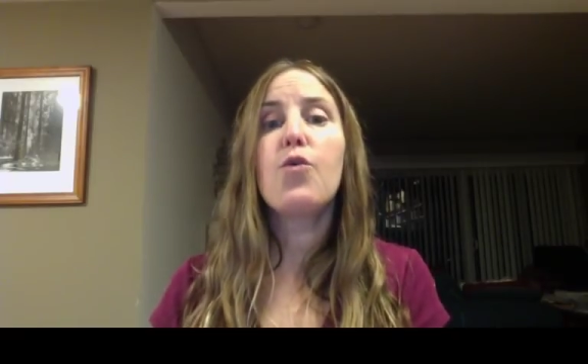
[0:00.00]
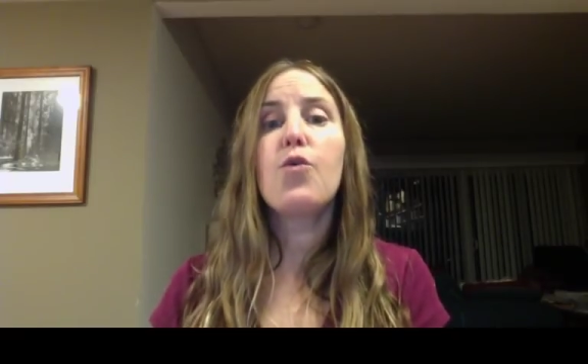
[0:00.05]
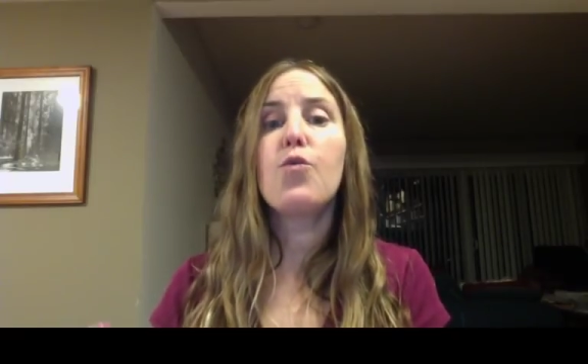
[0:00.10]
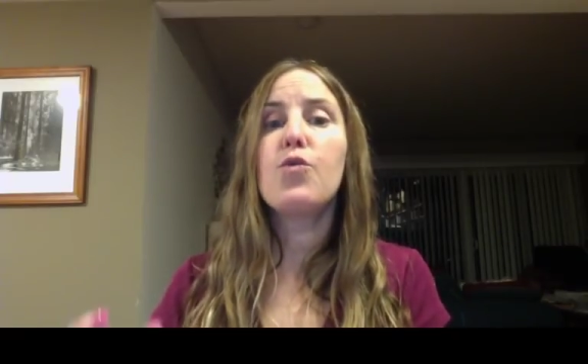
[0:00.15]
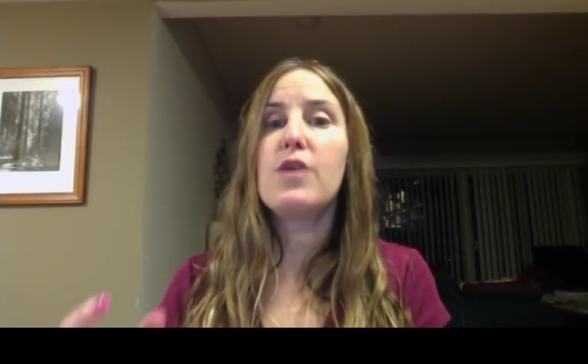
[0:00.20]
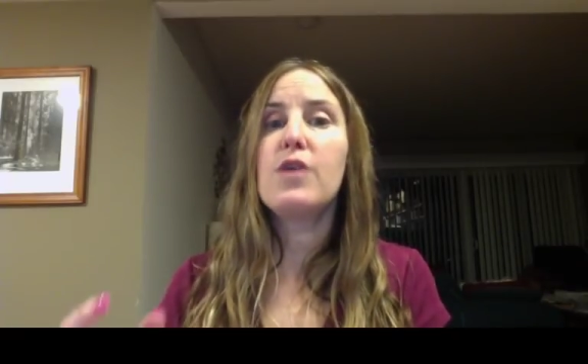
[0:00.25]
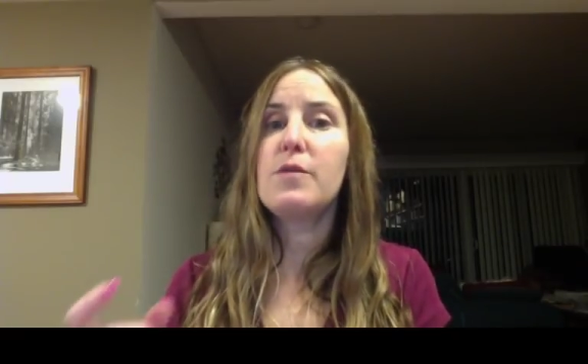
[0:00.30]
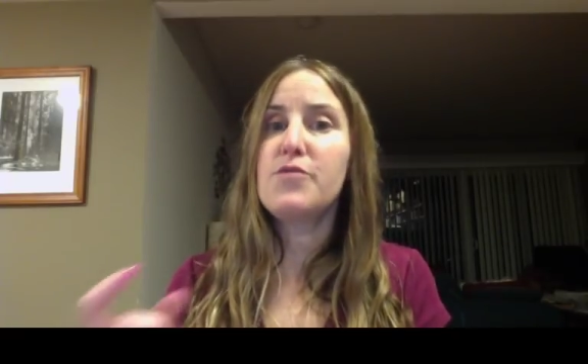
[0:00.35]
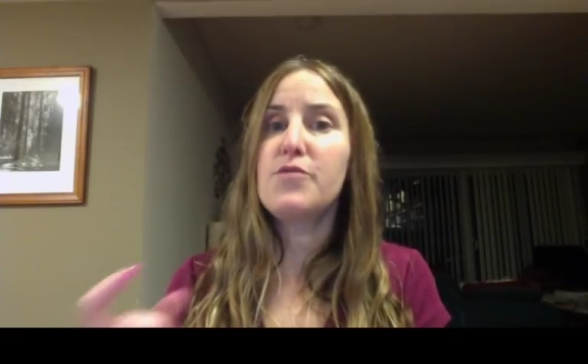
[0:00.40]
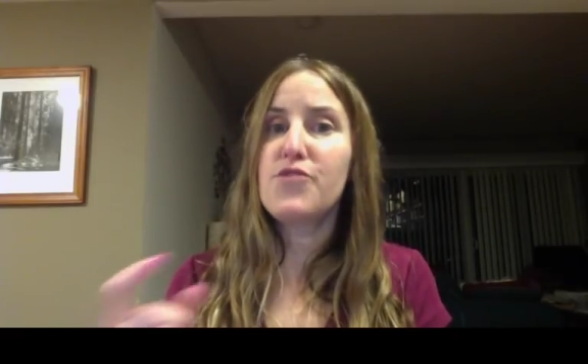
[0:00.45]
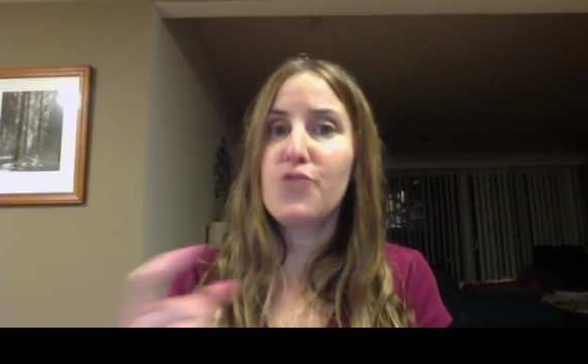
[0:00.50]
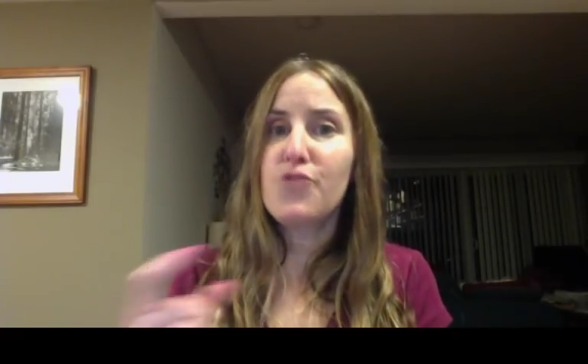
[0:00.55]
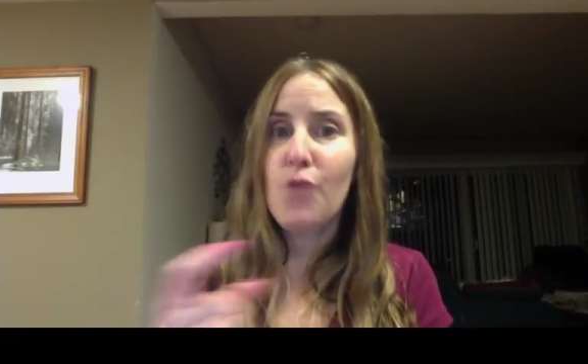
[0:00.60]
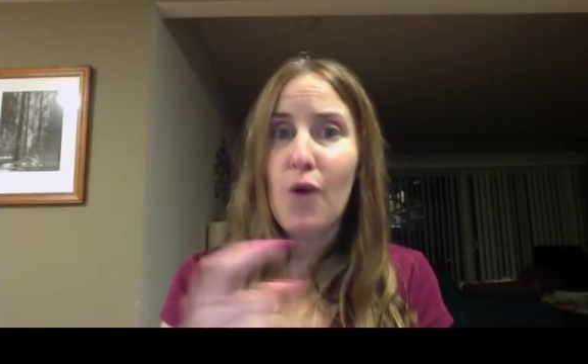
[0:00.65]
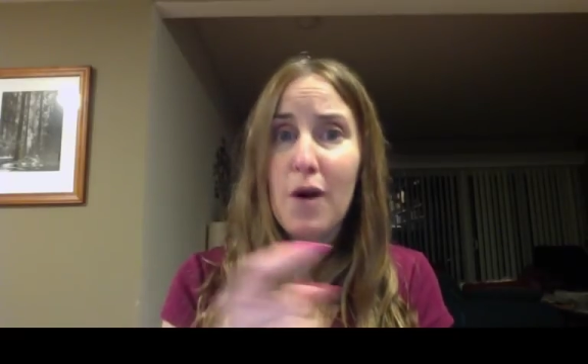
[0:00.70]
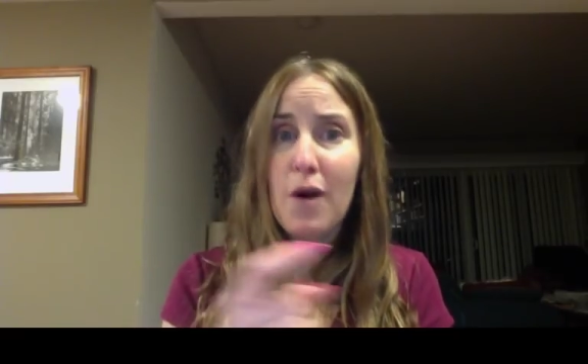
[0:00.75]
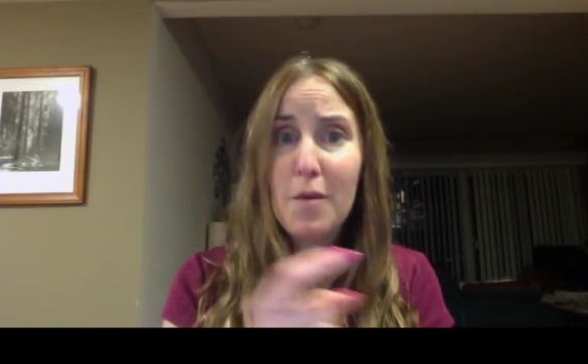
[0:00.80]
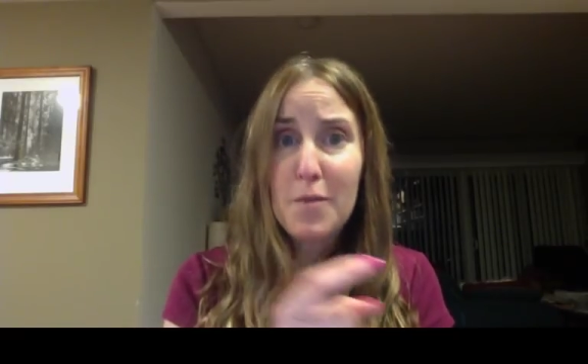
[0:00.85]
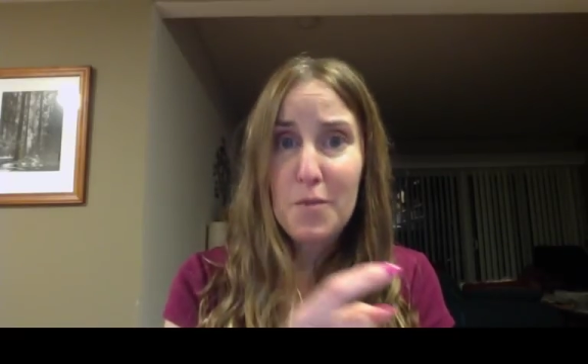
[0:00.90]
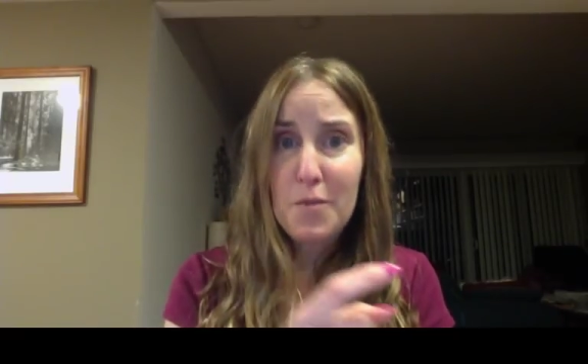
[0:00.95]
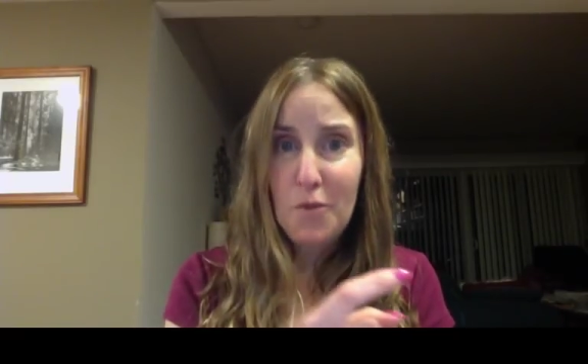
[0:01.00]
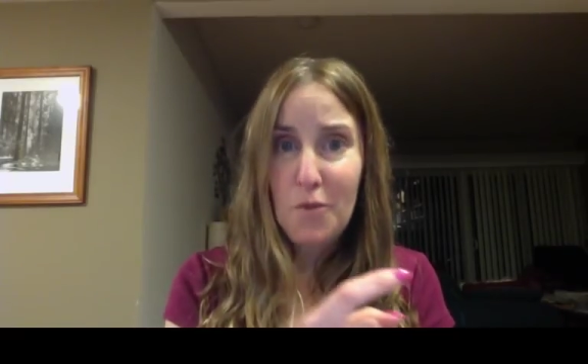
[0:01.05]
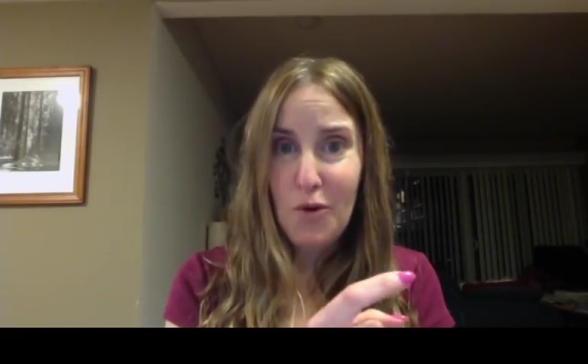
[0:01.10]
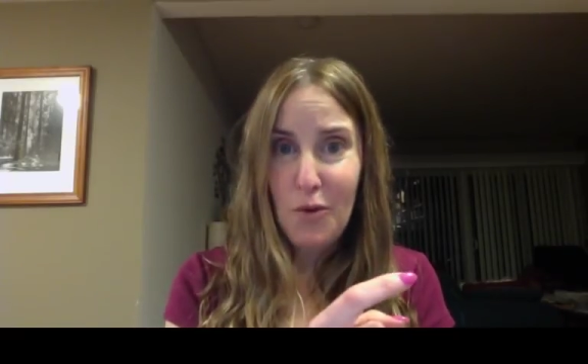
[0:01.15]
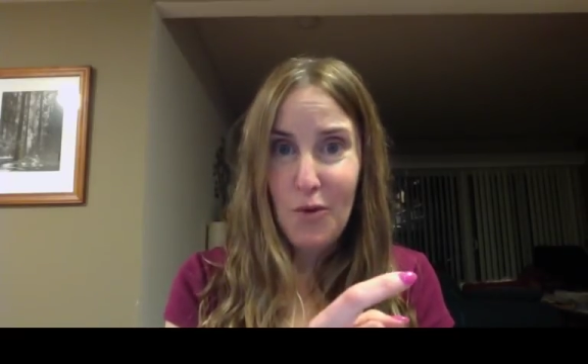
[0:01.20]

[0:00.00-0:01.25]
reabsorb more